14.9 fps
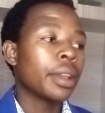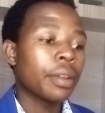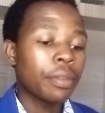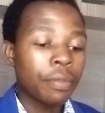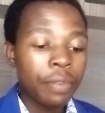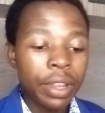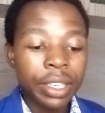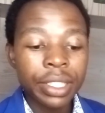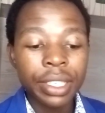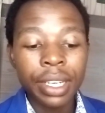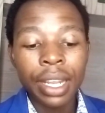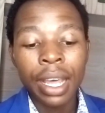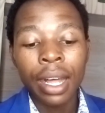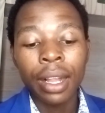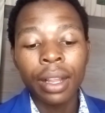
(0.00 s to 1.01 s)

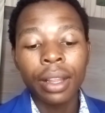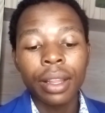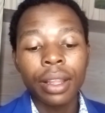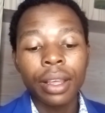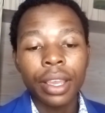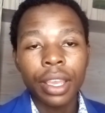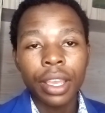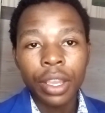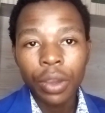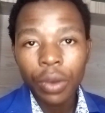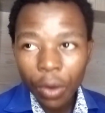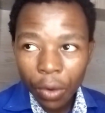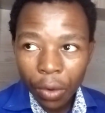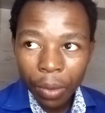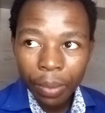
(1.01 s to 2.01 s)
regional
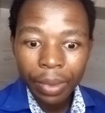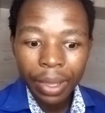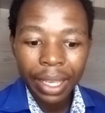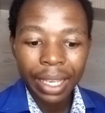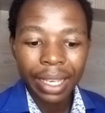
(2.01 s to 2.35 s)
economy